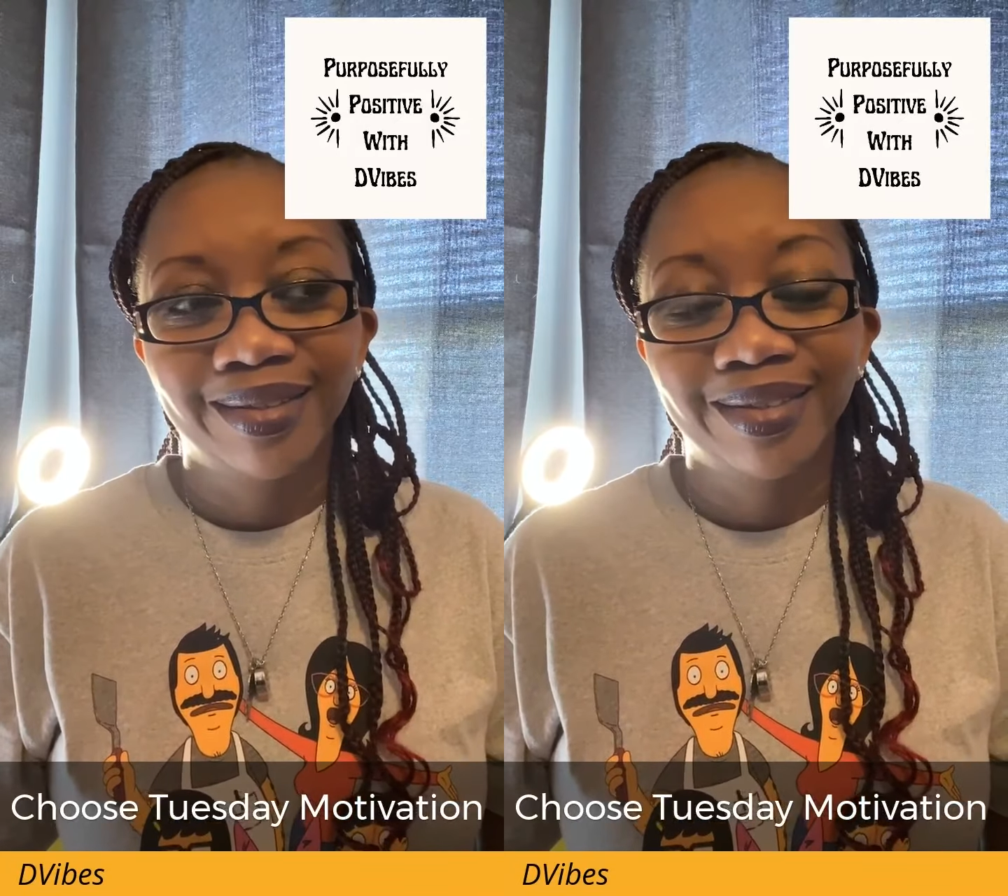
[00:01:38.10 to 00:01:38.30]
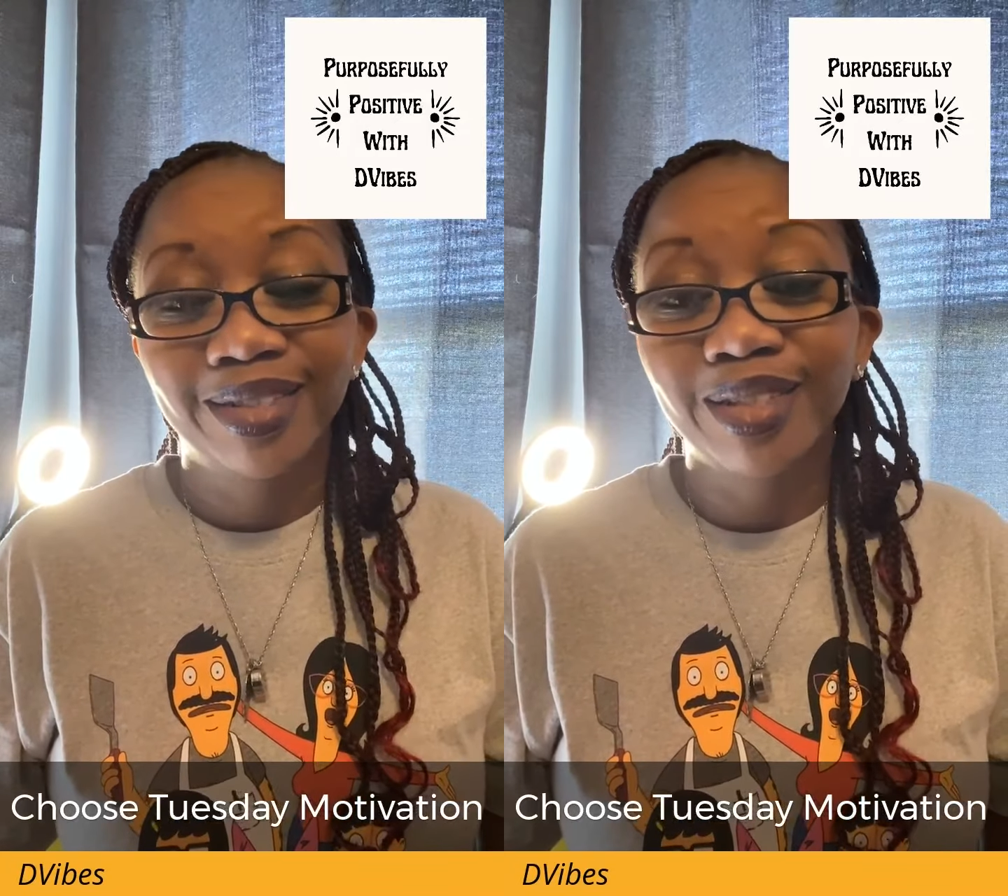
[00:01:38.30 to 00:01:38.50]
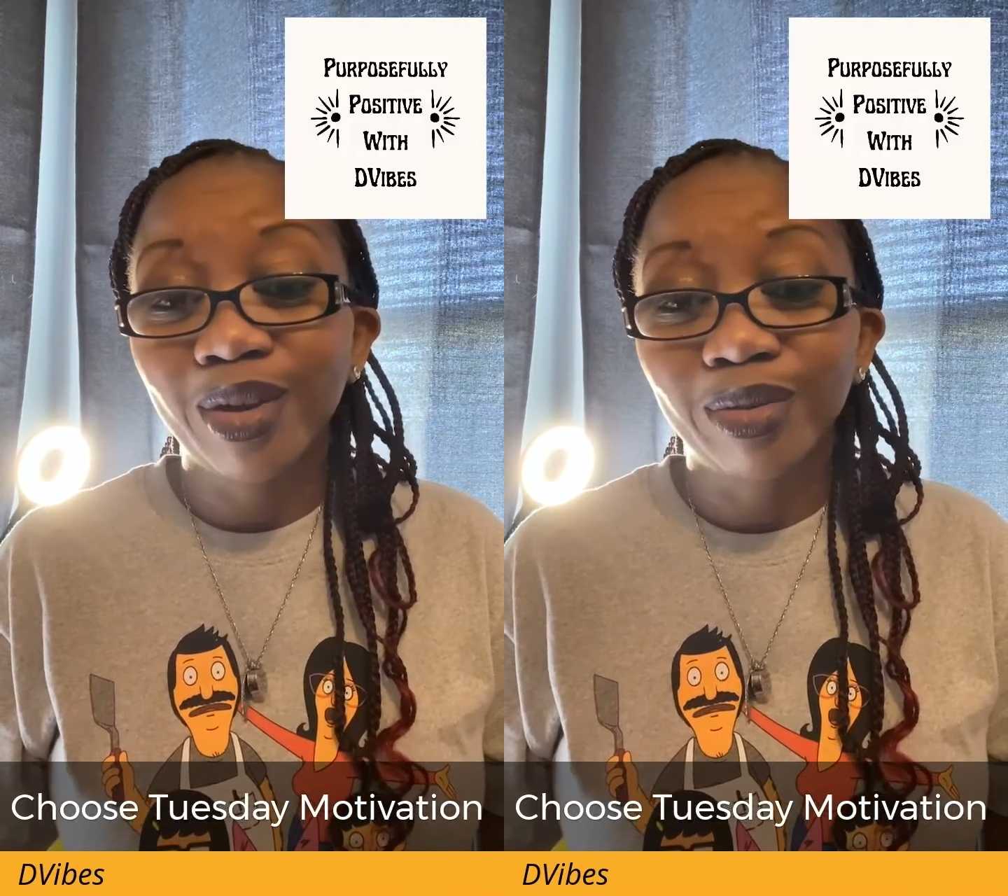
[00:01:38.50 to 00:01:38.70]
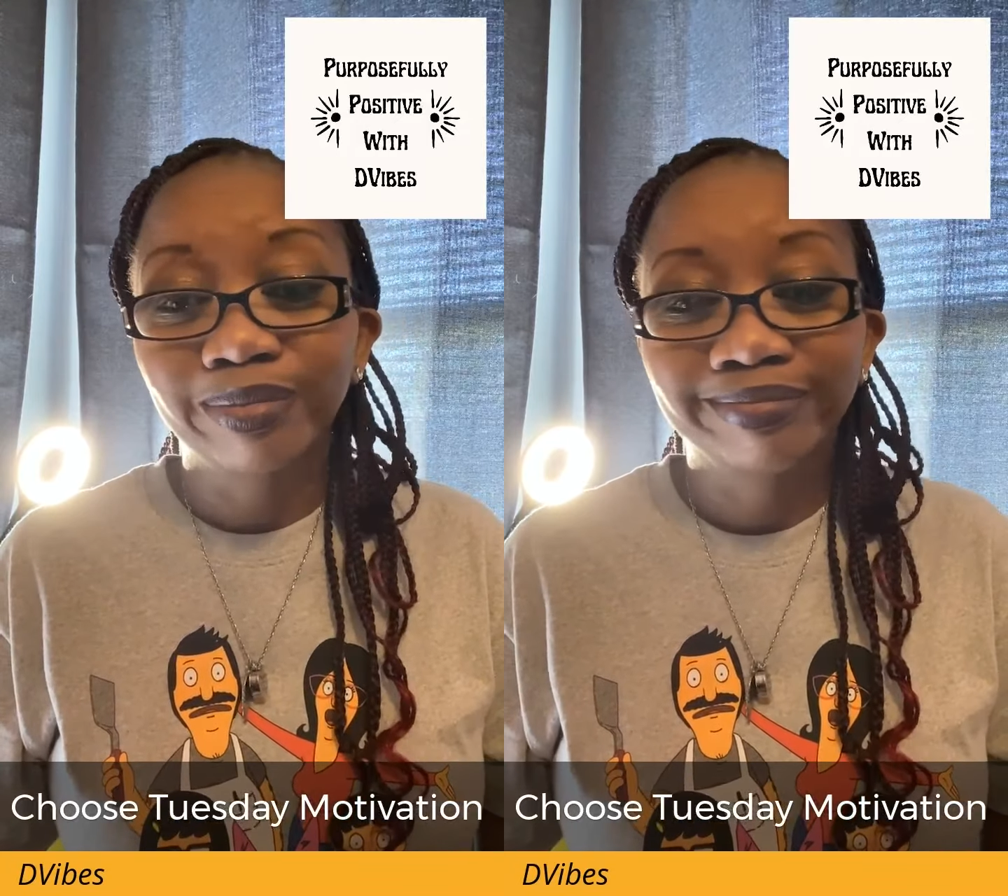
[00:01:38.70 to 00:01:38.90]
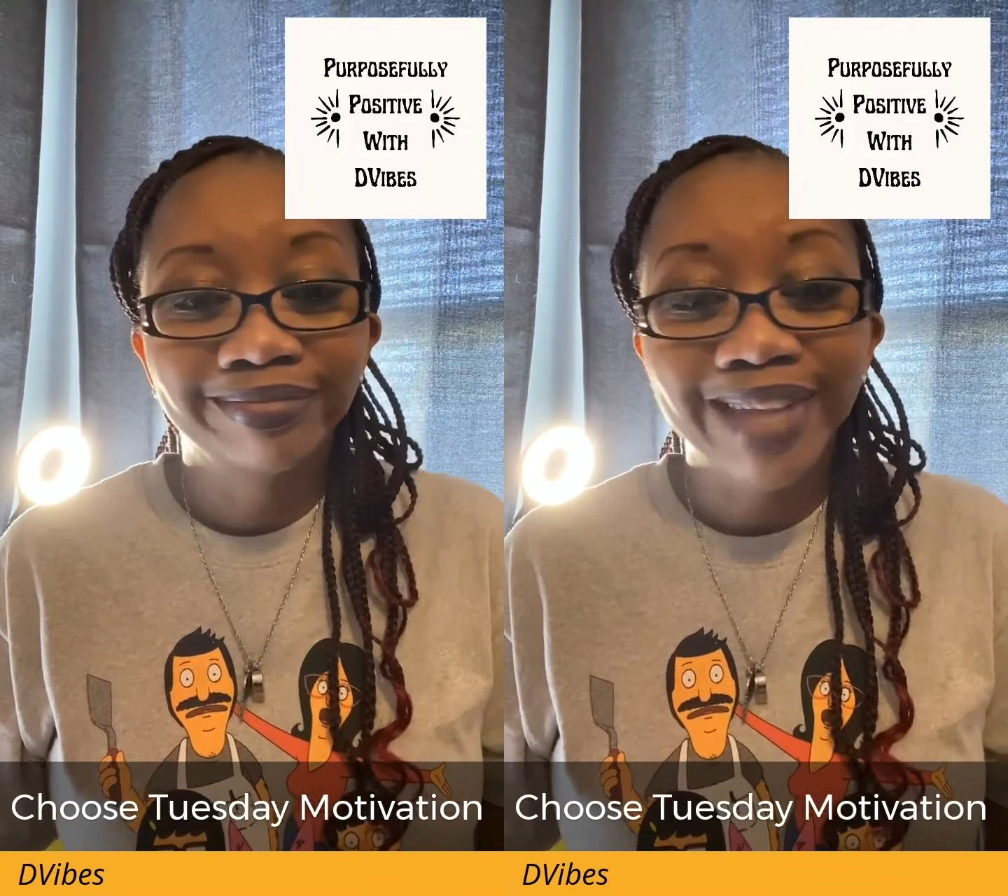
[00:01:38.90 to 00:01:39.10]
So,
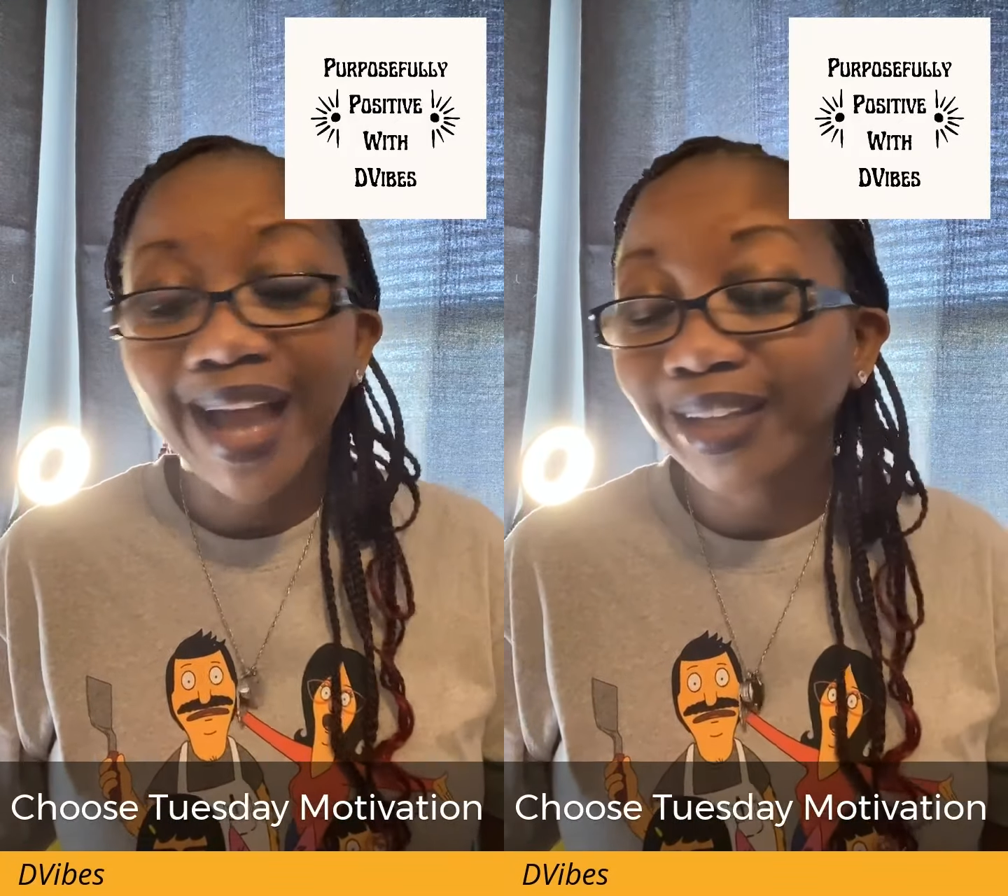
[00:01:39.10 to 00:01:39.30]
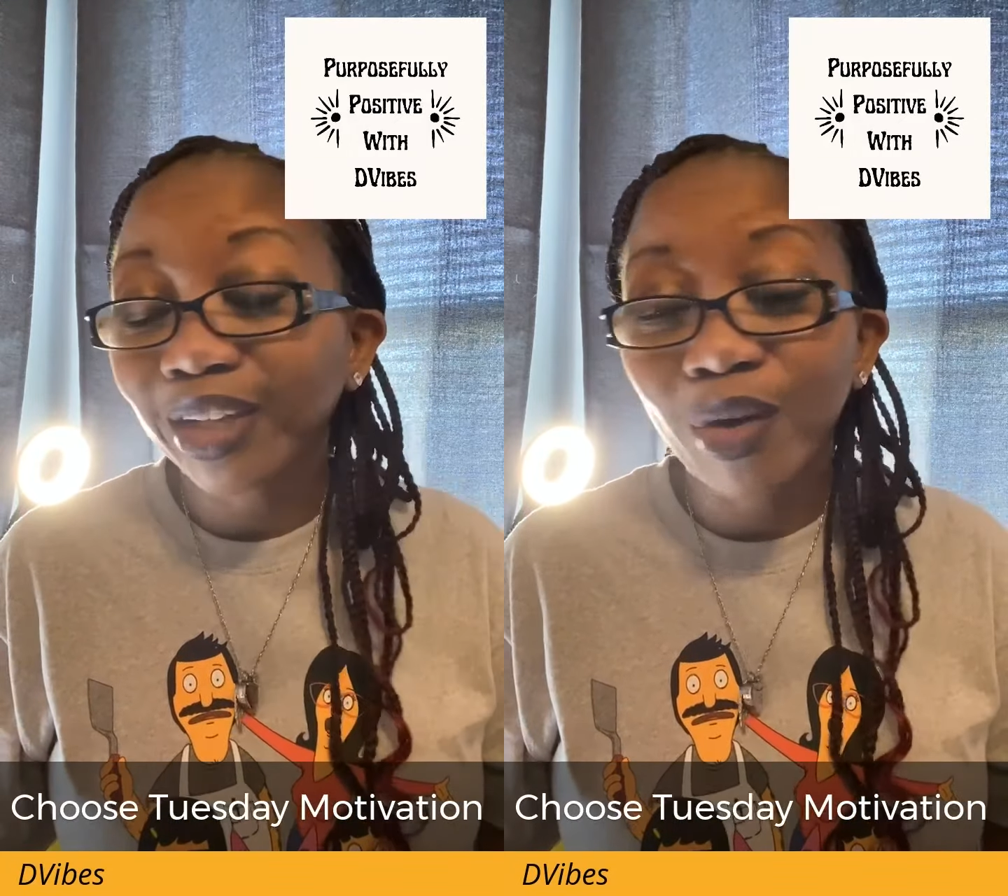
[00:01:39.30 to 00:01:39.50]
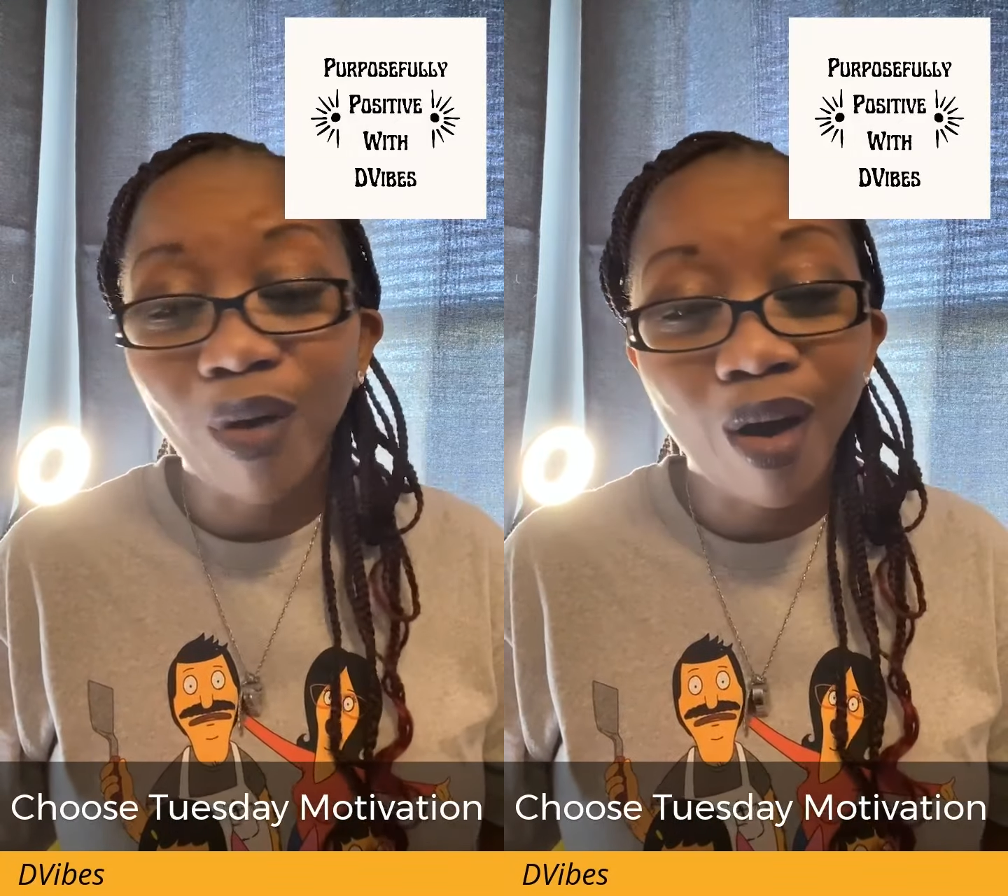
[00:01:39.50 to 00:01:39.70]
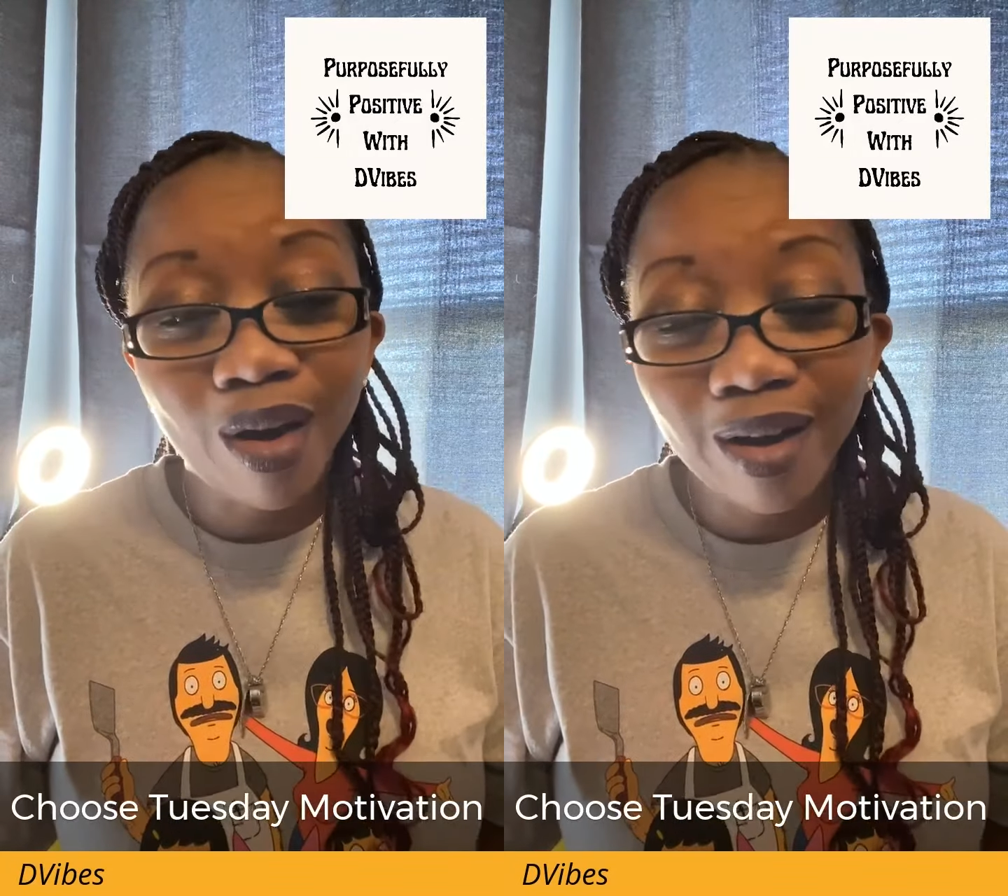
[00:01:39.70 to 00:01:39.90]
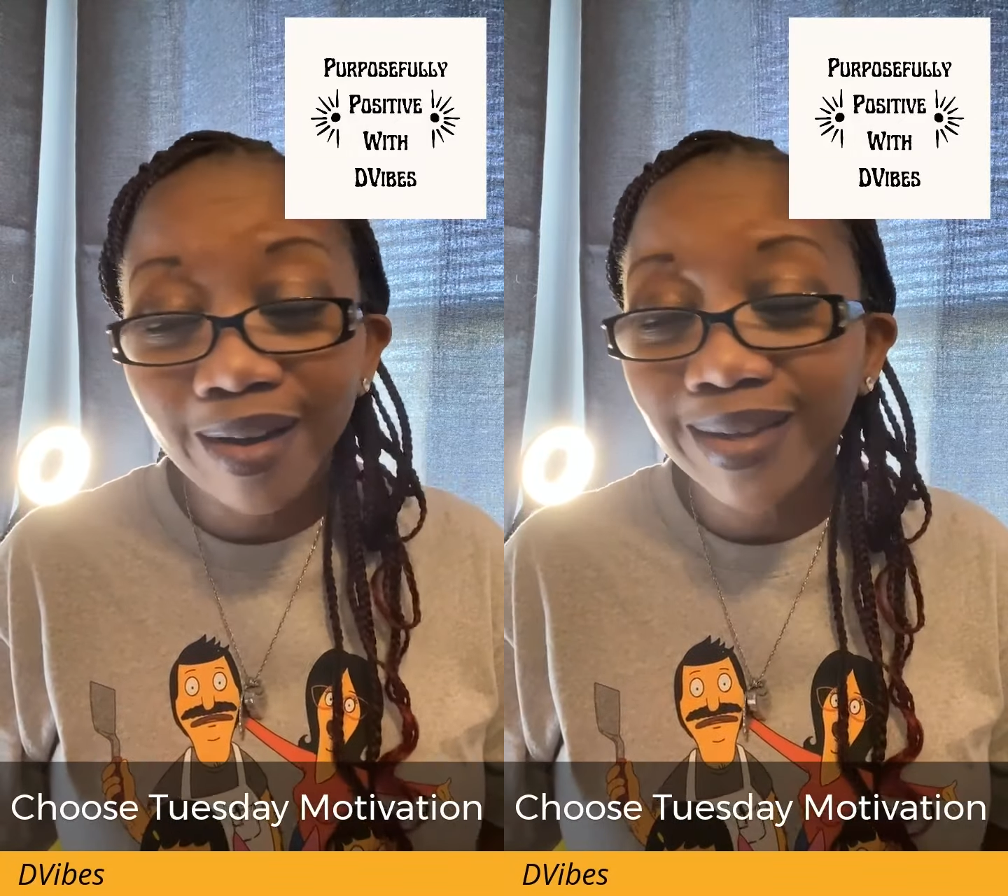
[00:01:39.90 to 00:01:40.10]
I could go
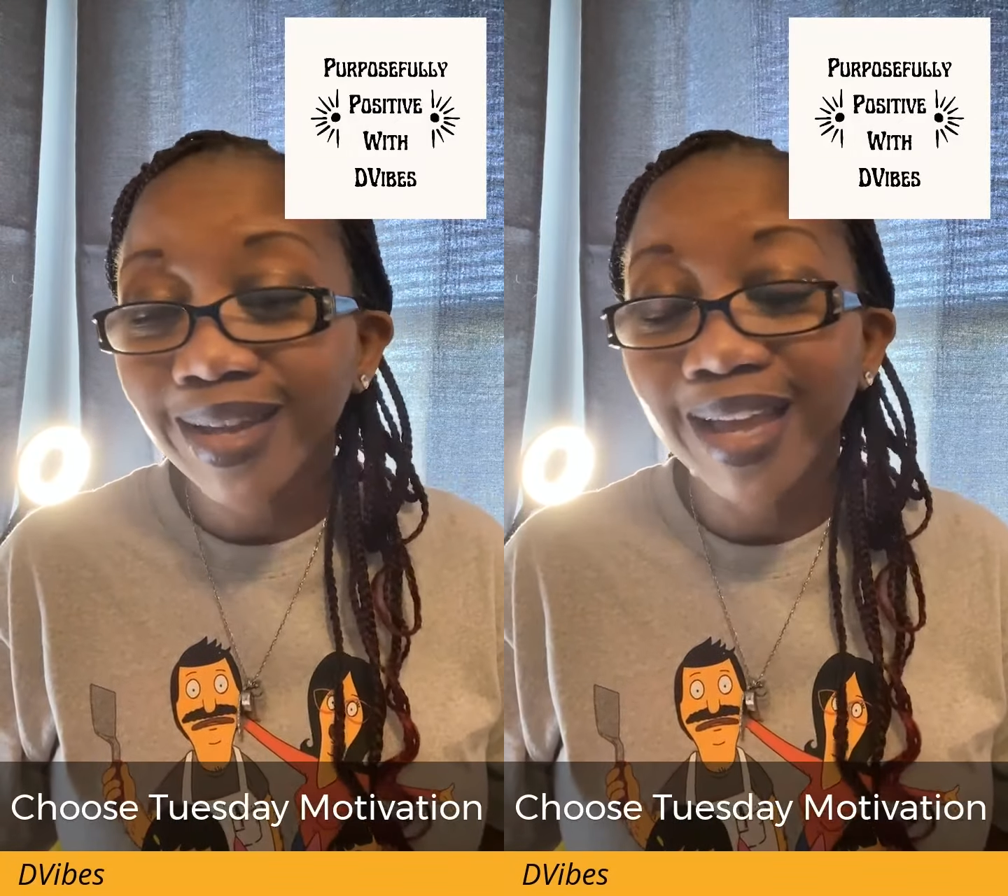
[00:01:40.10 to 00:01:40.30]
on